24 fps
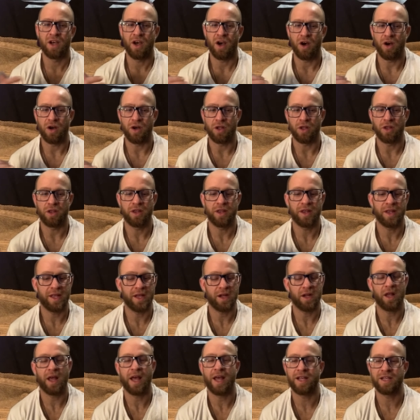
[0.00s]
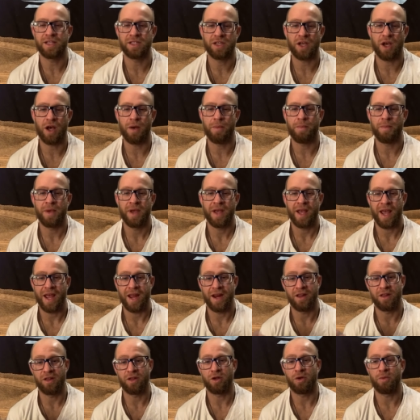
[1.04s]
a little heads up and a
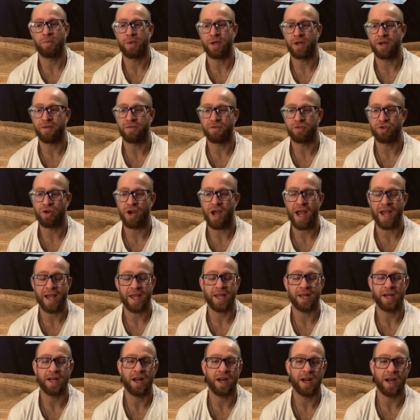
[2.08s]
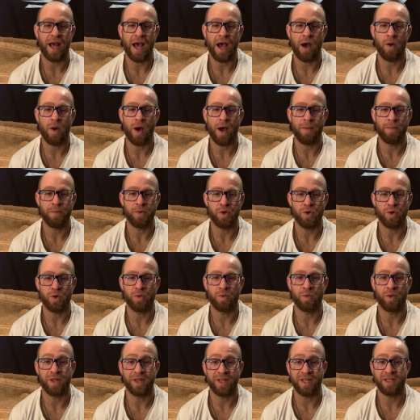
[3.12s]
little bit of tracking on how I'm doing
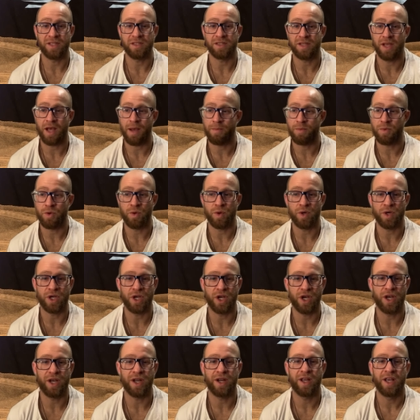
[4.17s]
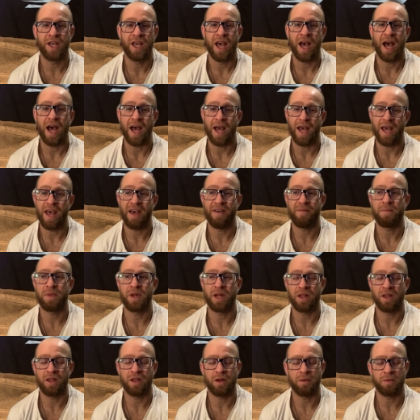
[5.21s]
with this. I'm doing good. I have been a
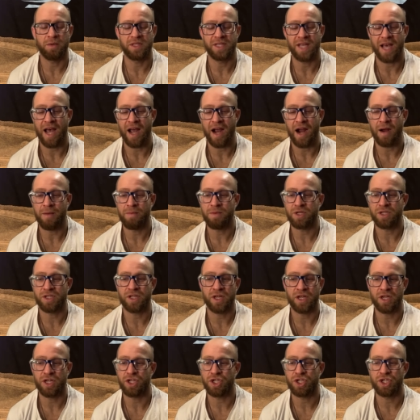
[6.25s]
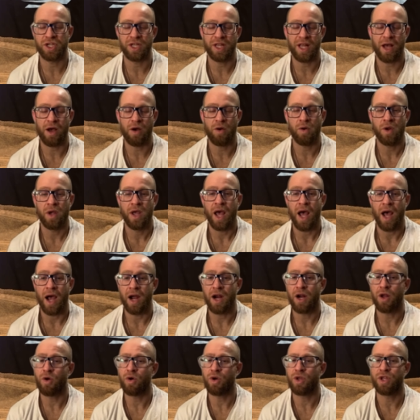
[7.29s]
little tired. I'm just going to chill out. I'm going
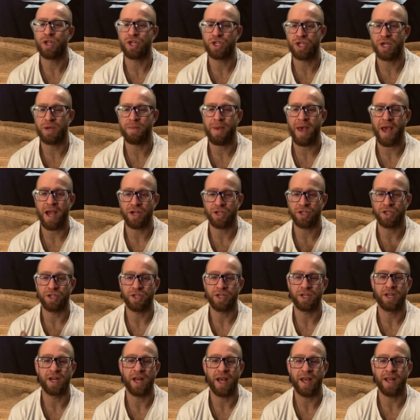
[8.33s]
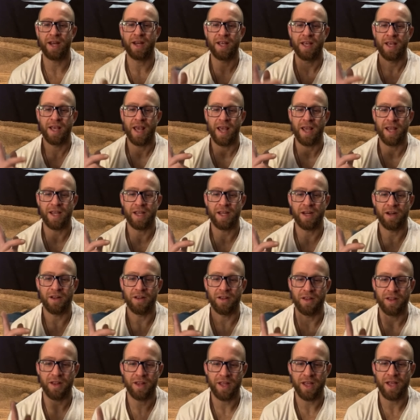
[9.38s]
to go to the gym actually tonight and get a
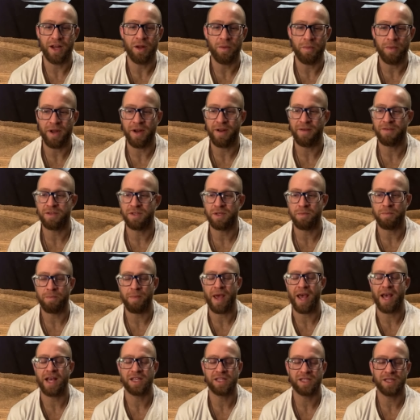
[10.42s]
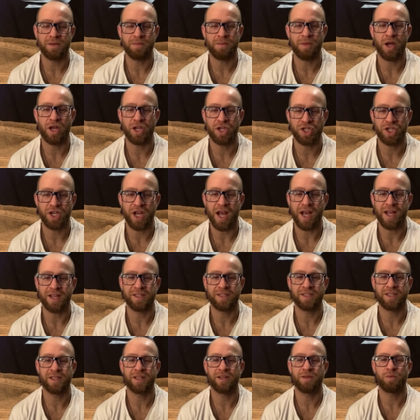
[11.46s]
little bit of some basketball
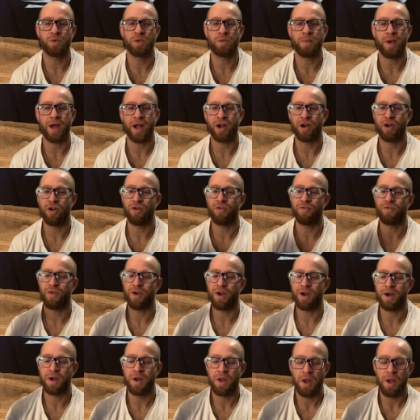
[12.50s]
shots in with my girlfriend.